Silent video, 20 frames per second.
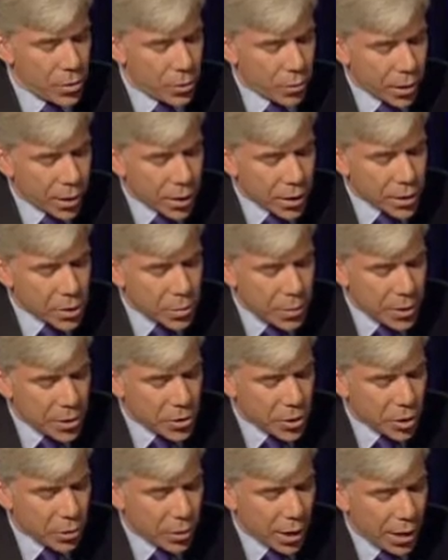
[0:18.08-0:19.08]
during a
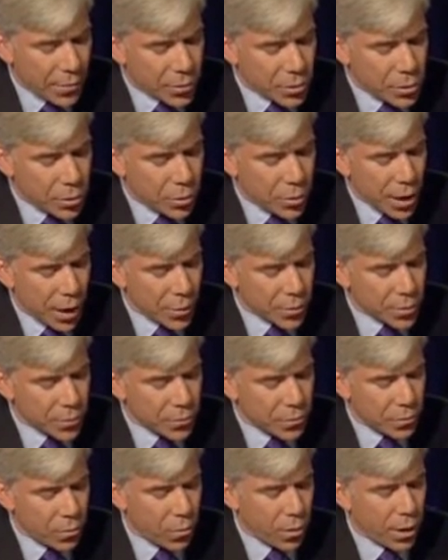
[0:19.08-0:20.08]
speech that you gave in
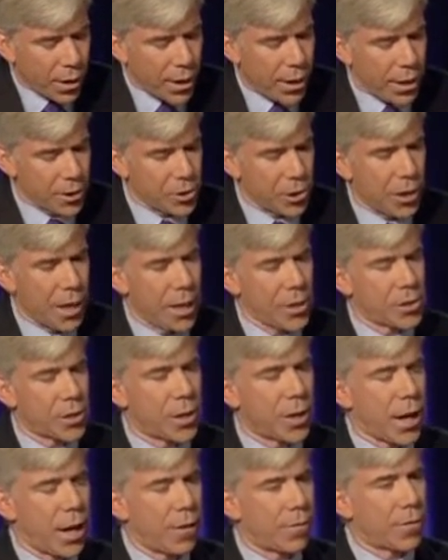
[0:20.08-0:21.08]
2004 at an
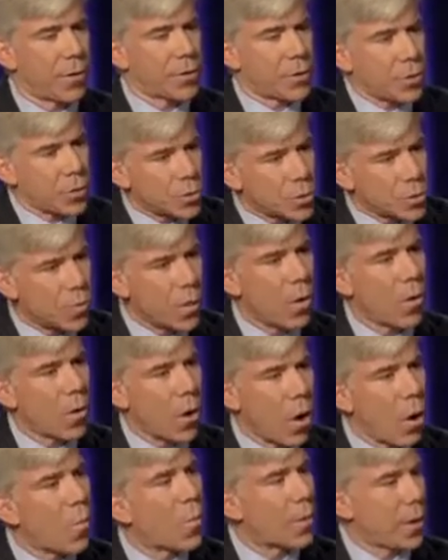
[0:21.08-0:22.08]
education conference, you spoke
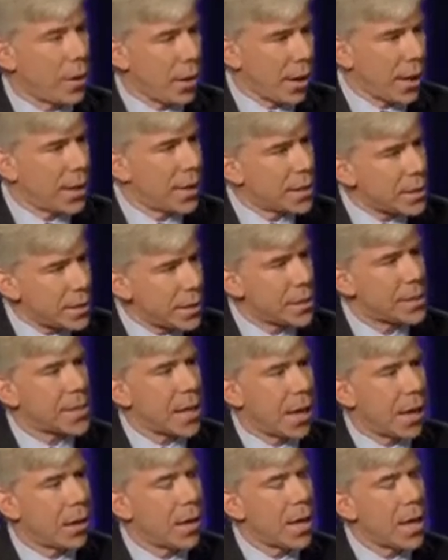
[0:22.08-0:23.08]
openly and in
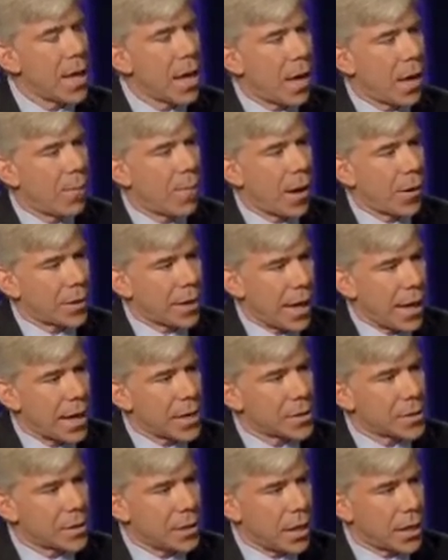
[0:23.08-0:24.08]
detail about
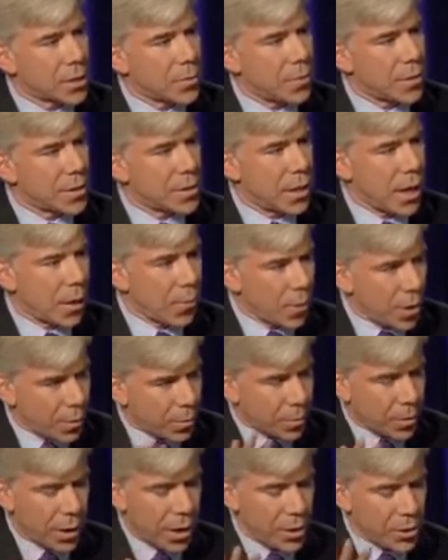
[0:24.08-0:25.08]
gays and lesbians. And I want
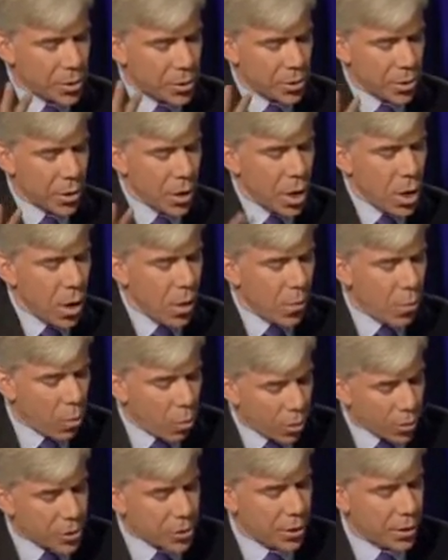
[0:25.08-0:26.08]
to play just a
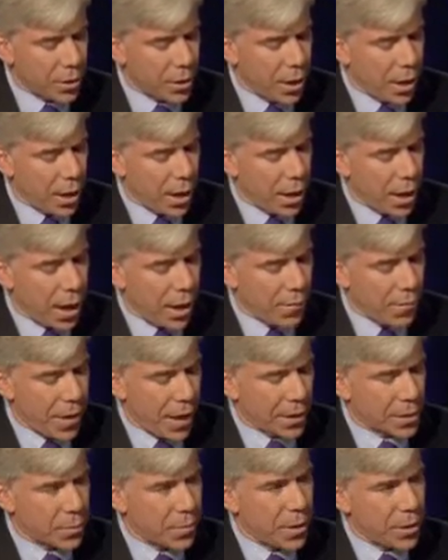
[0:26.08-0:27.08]
portion of
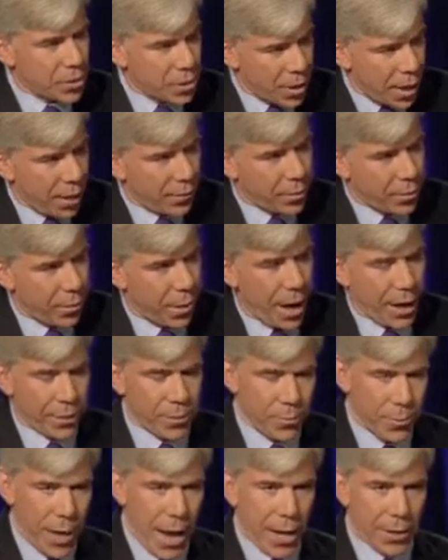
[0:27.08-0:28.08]
that speech and have you
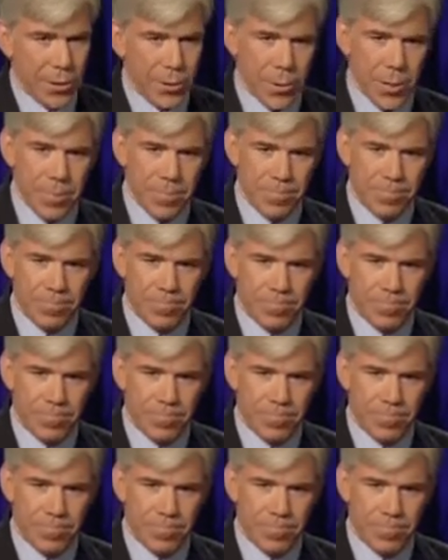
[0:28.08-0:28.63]
react to it.